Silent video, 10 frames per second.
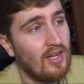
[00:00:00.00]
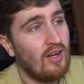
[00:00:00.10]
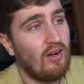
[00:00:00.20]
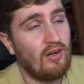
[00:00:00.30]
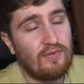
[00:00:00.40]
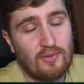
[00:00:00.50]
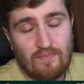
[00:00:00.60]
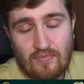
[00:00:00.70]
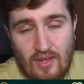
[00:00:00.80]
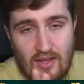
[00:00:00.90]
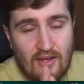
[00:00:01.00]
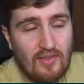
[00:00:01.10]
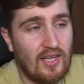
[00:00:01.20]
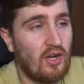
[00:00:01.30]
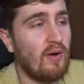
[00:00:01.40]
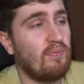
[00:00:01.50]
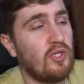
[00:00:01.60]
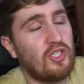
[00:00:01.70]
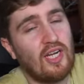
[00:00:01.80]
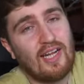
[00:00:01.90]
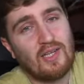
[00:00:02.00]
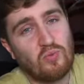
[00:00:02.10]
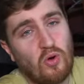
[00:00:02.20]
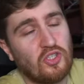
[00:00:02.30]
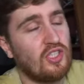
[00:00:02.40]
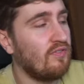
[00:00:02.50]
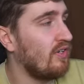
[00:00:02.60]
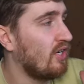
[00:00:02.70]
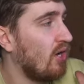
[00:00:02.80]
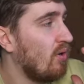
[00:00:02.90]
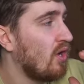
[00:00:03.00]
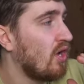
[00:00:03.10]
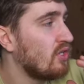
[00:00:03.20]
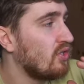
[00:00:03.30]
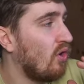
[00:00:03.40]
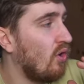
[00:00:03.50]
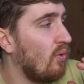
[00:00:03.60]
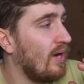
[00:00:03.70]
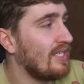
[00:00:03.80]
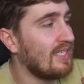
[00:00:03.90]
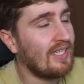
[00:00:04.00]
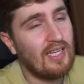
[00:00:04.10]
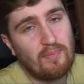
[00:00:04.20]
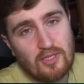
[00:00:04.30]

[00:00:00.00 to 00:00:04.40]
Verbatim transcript: awful. There you go. Appreciate you guys watching the video. As always, keep it